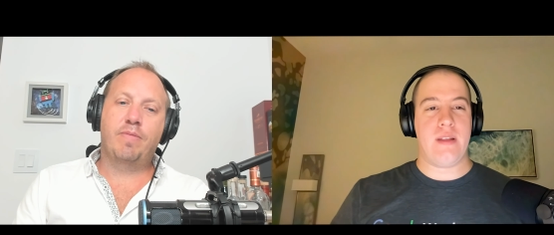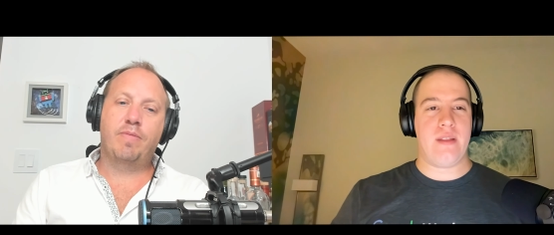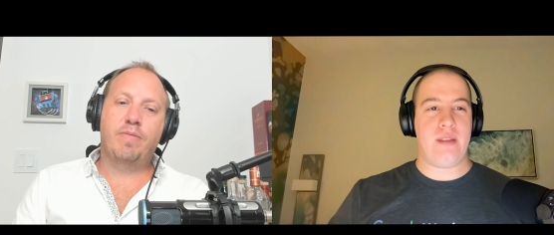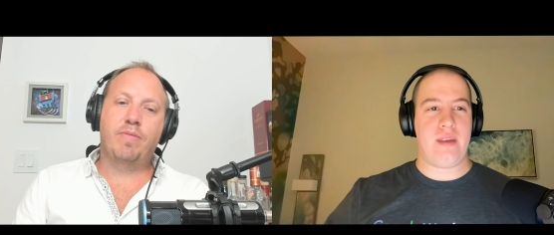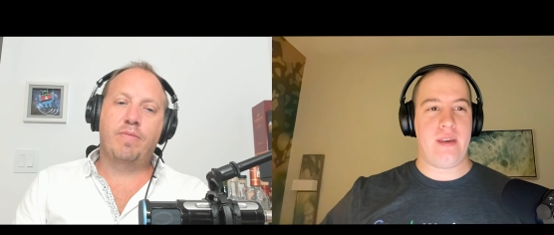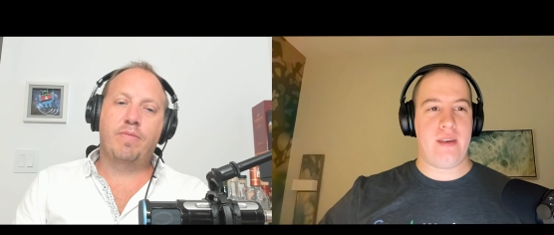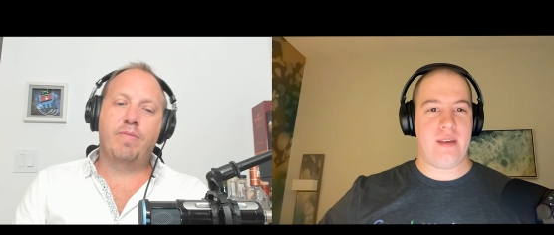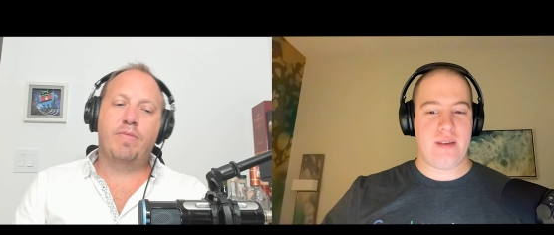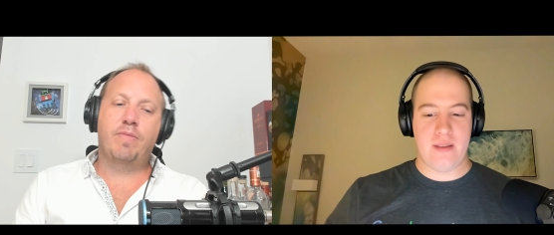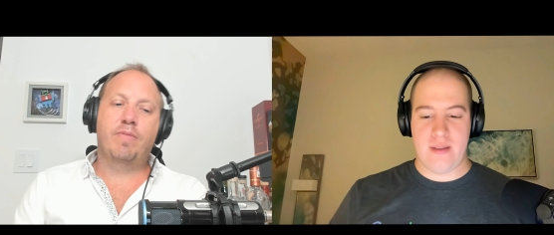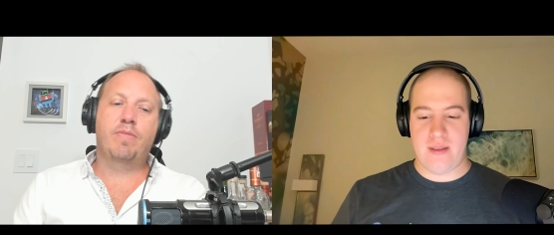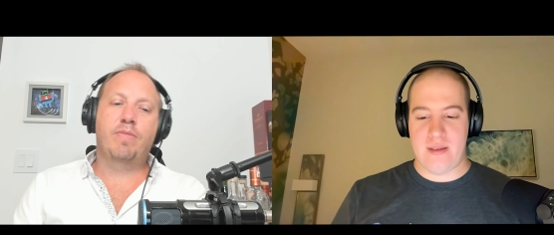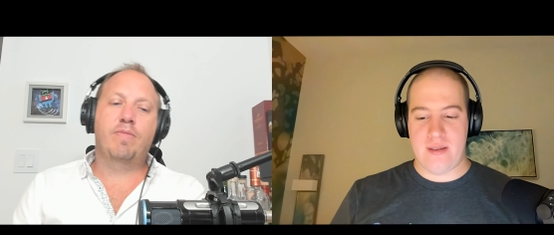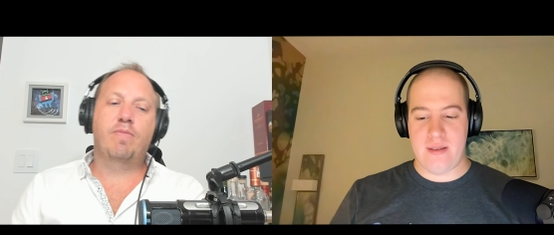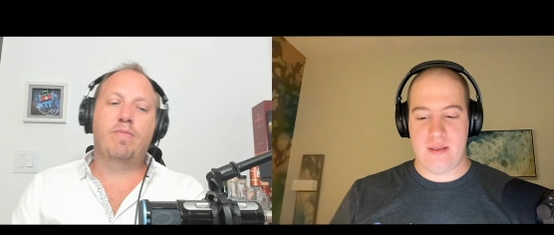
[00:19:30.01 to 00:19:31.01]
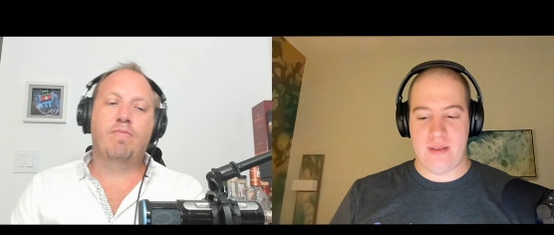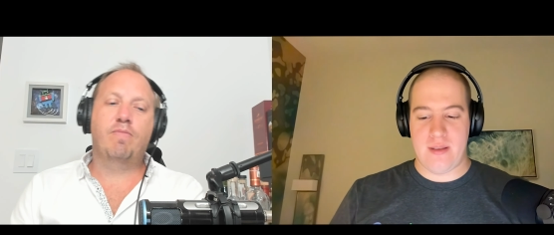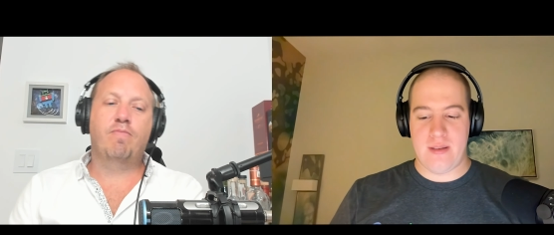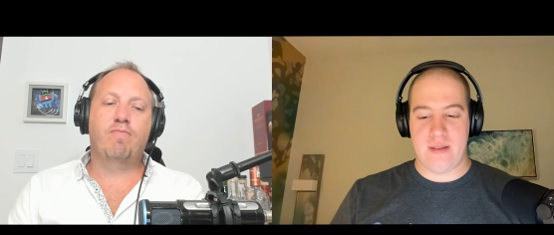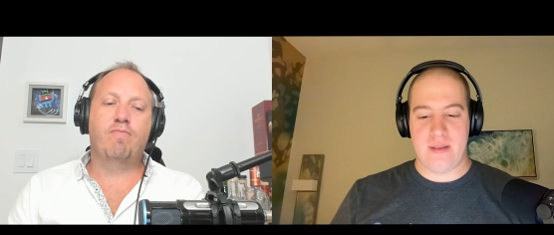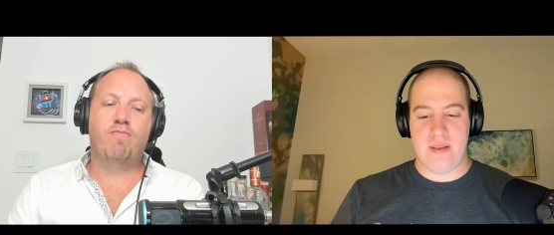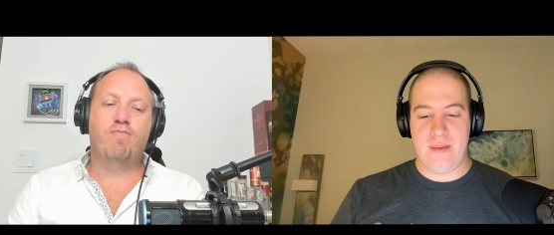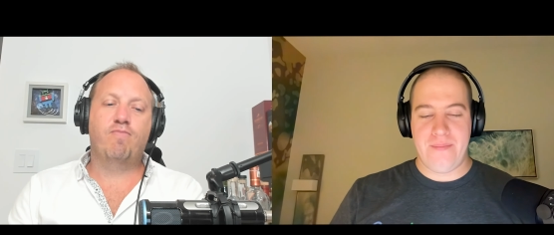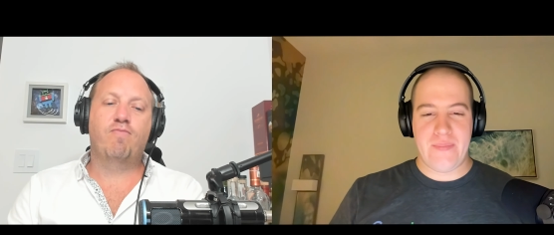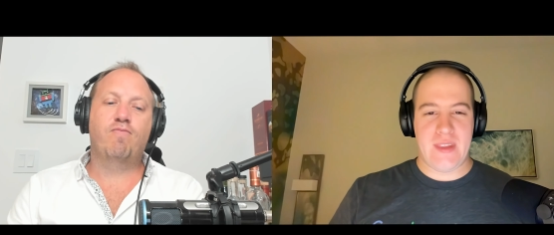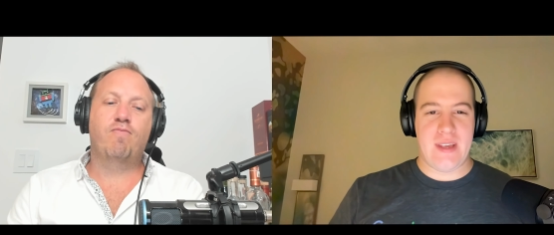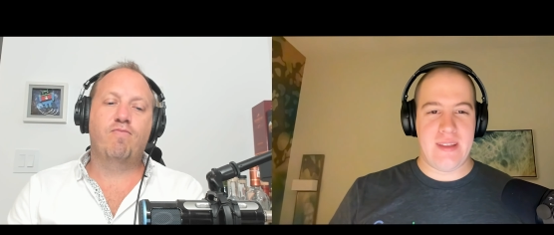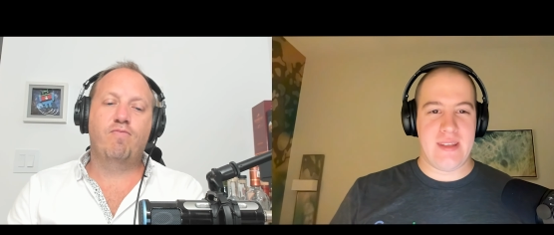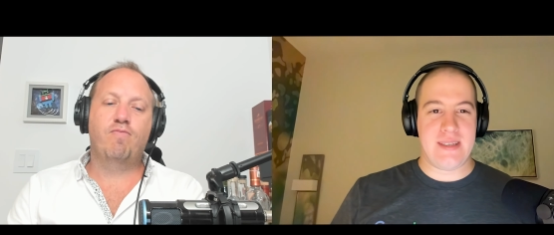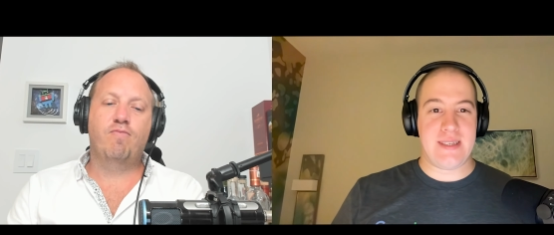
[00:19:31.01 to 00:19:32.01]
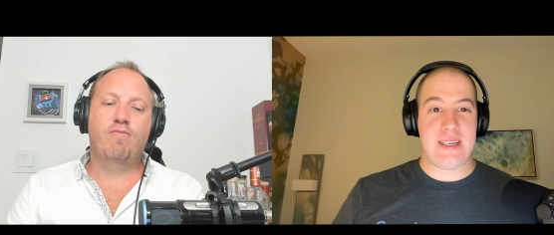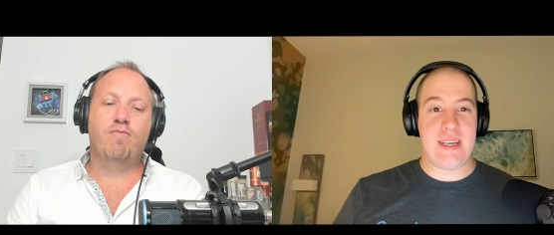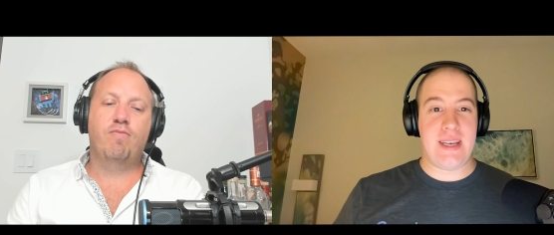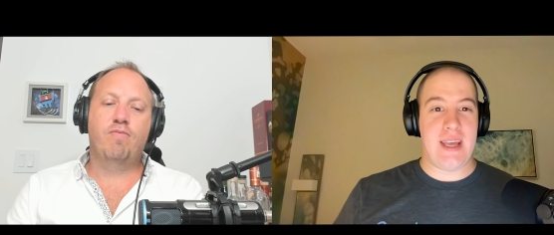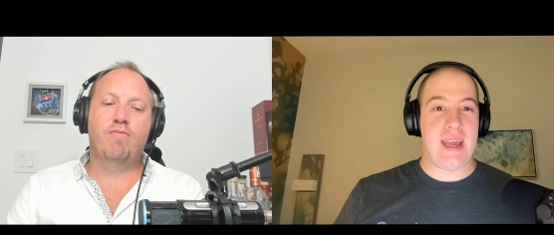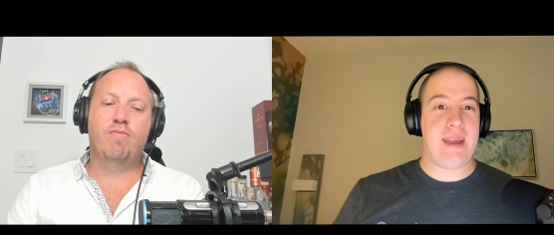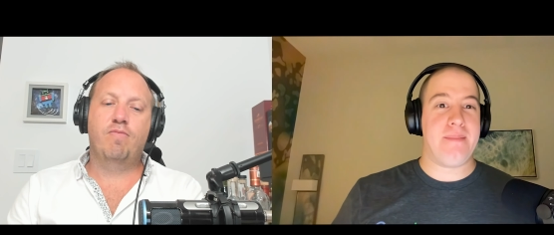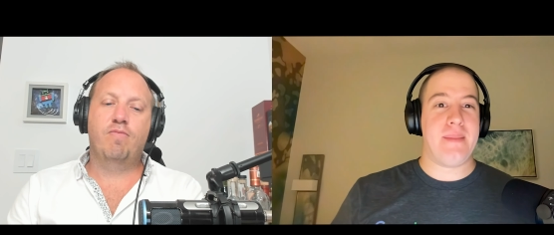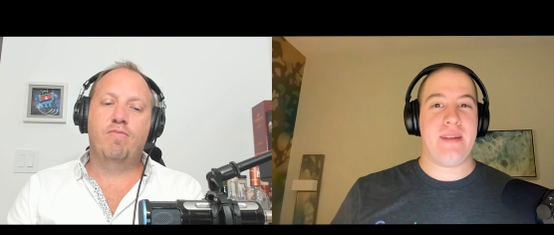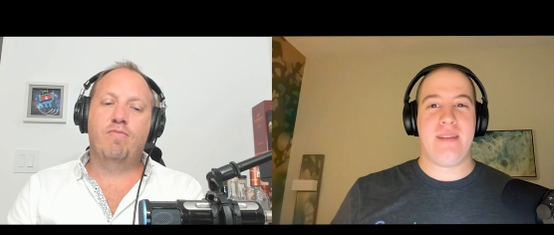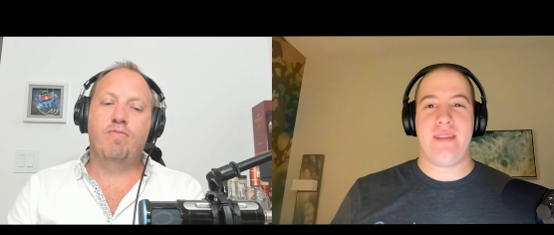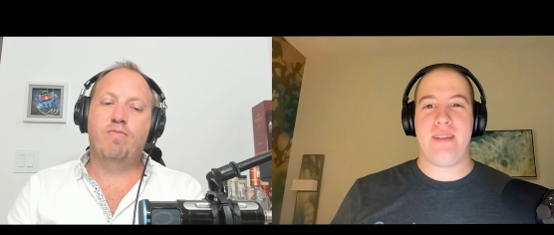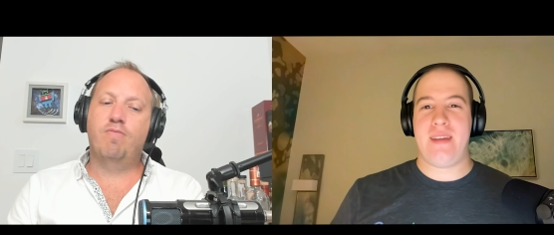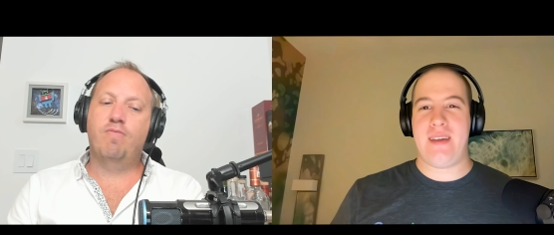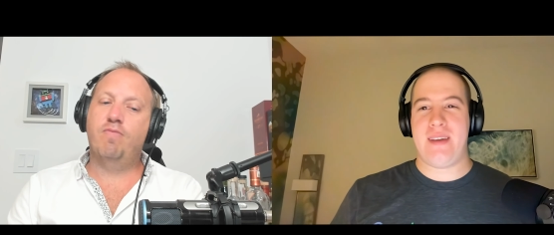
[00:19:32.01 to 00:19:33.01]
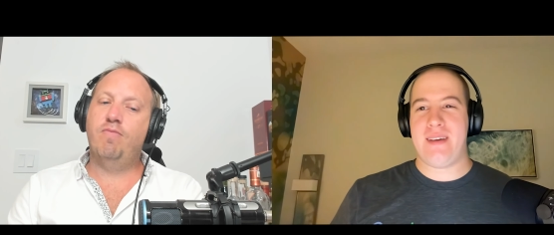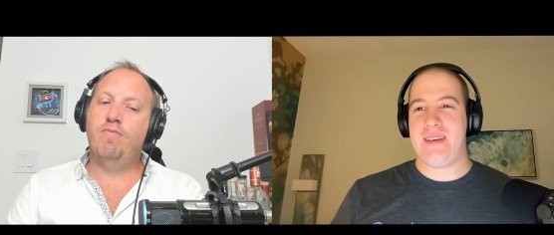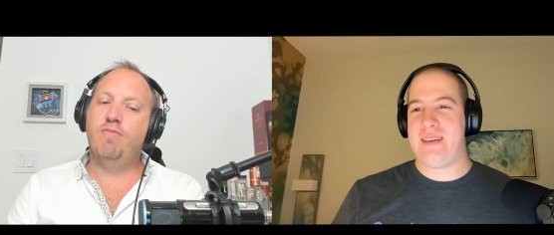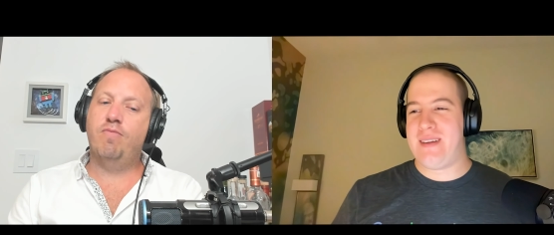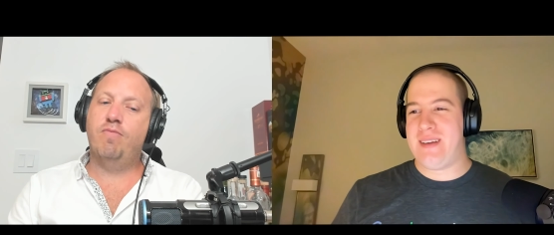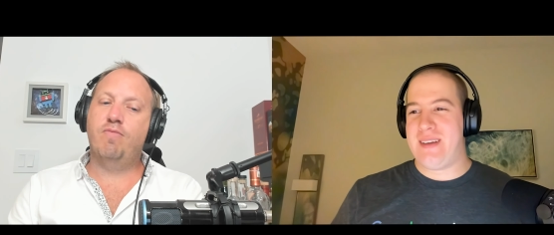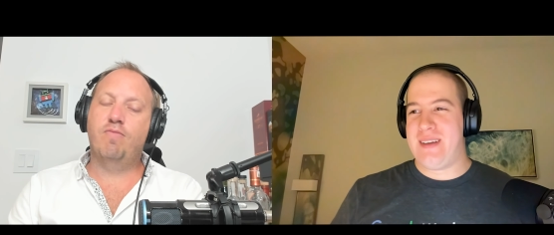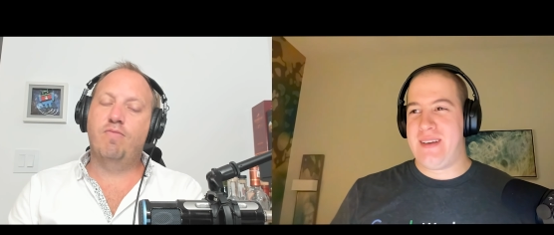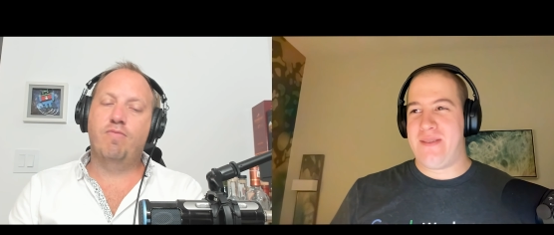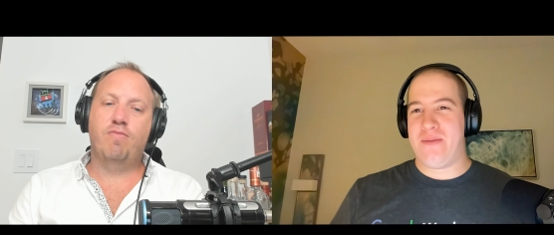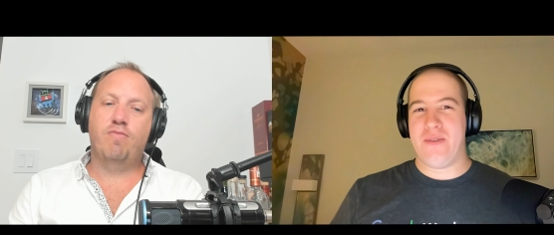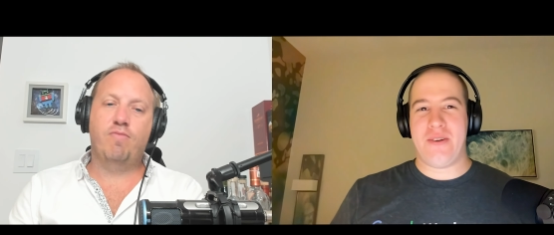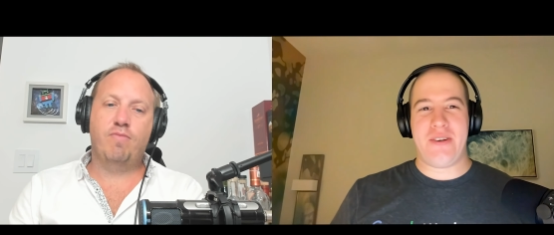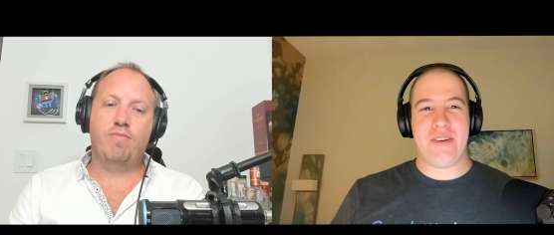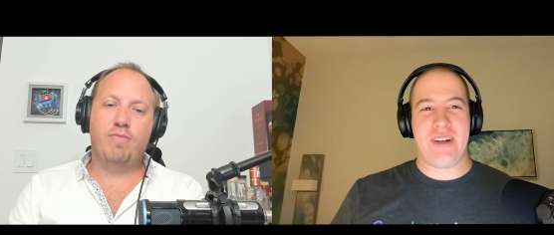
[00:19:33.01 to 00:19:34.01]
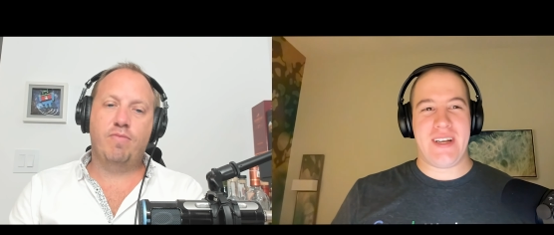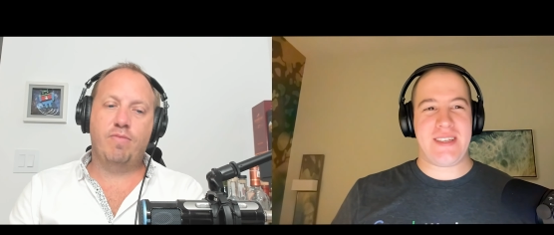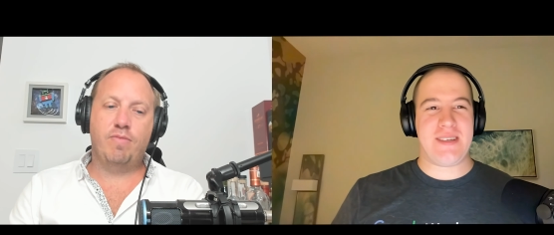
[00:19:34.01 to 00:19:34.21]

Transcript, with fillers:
Speaker 1: the the the the Z name, the mm. word you're not